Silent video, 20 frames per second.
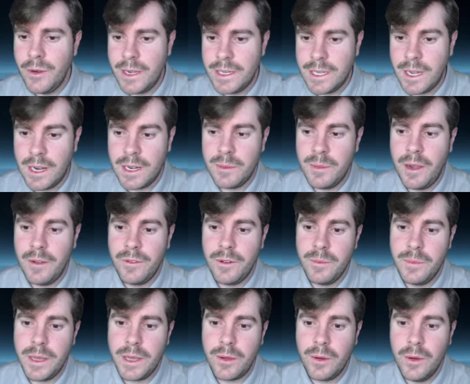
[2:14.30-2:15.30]
I talked about for
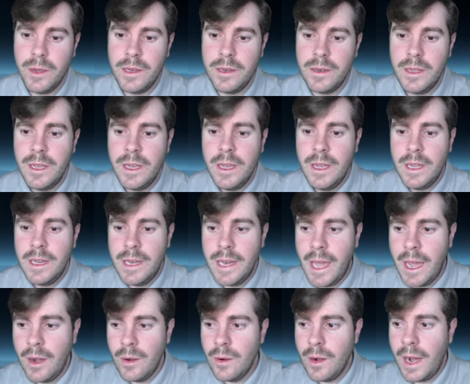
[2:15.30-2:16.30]
Bitcoin.
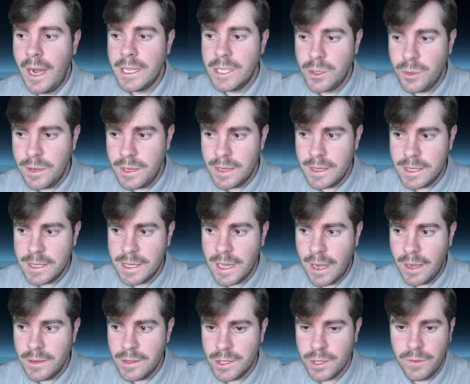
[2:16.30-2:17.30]
Now, I tweeted this
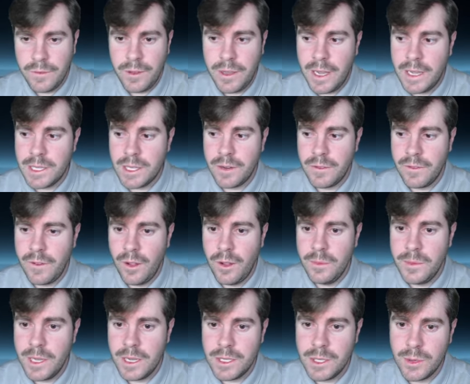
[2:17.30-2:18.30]
out, so if you guys aren't following
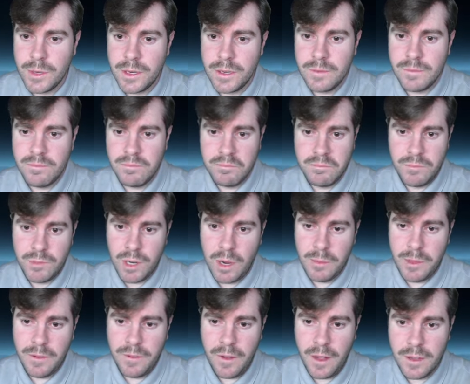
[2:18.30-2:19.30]
me on Twitter, drop
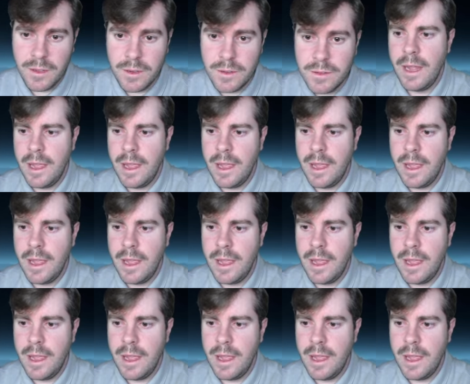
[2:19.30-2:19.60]
me a follow.